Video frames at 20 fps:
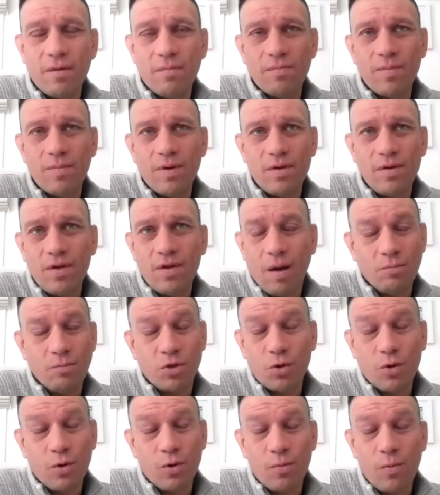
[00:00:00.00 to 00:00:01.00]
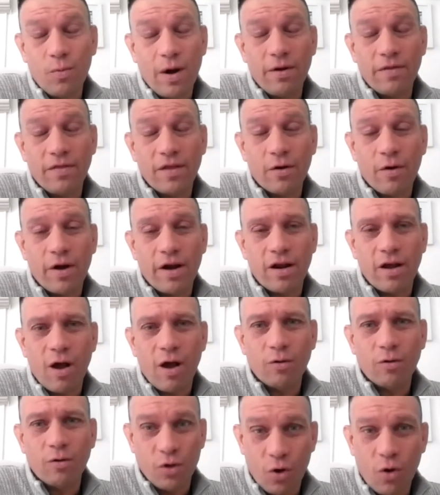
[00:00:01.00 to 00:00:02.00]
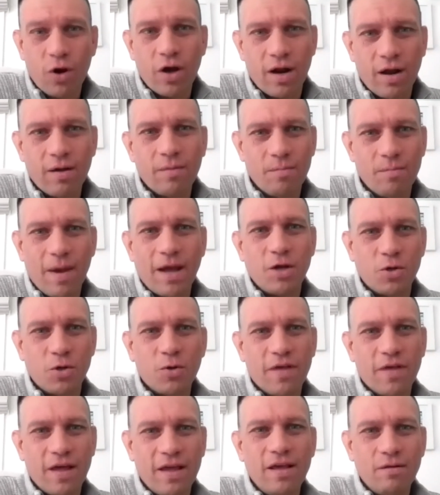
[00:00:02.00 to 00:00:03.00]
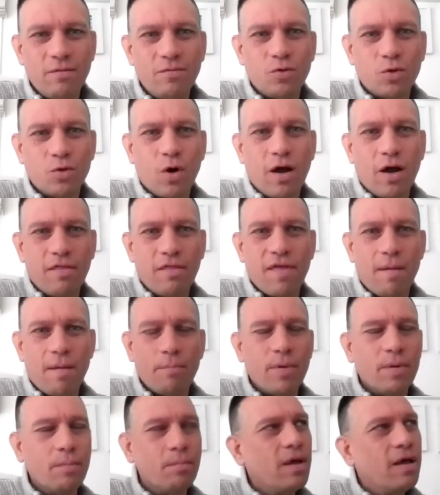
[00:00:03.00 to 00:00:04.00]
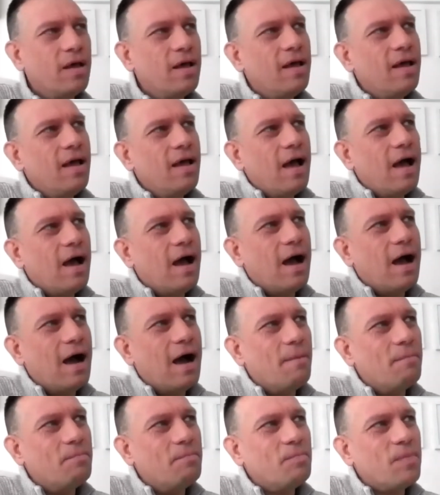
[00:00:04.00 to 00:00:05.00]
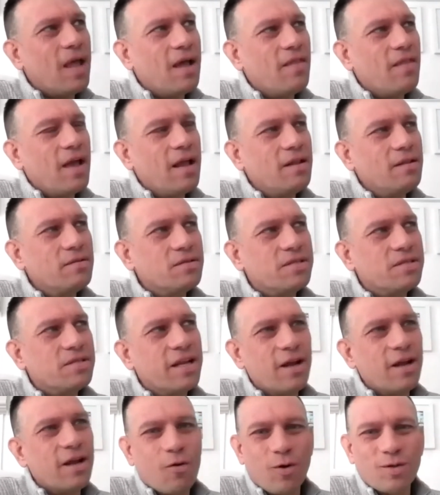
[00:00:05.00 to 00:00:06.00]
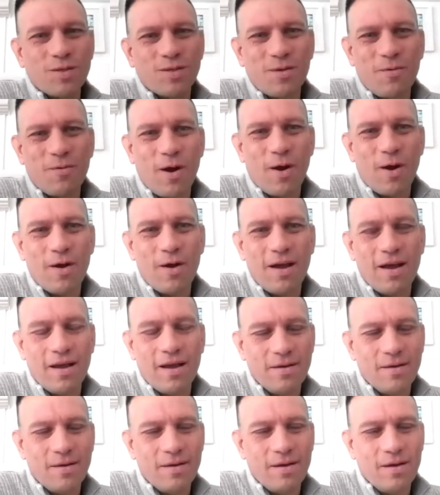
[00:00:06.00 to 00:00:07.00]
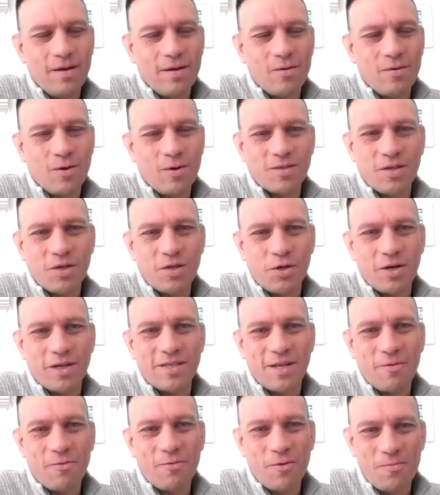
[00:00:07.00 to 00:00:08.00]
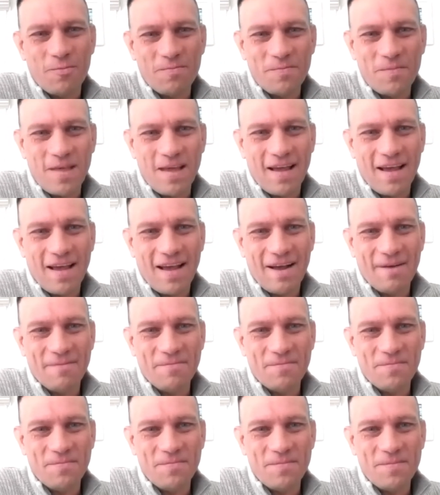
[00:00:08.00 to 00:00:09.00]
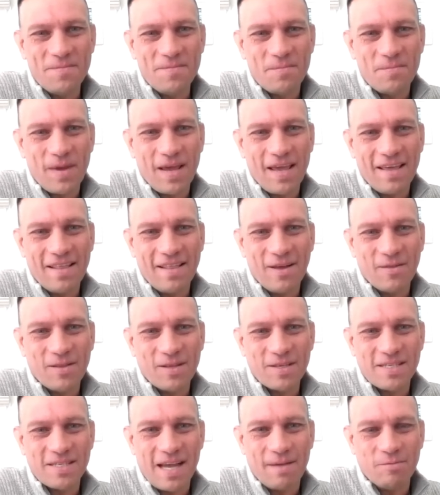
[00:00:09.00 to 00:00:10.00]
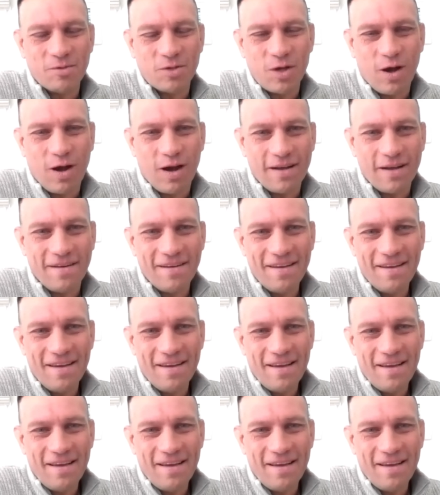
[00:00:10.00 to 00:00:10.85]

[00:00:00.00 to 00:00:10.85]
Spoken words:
I'm sure wearing the green and gold, you're going to make sure that you try and thump them. And then sitting across the dressing room, being on the same side.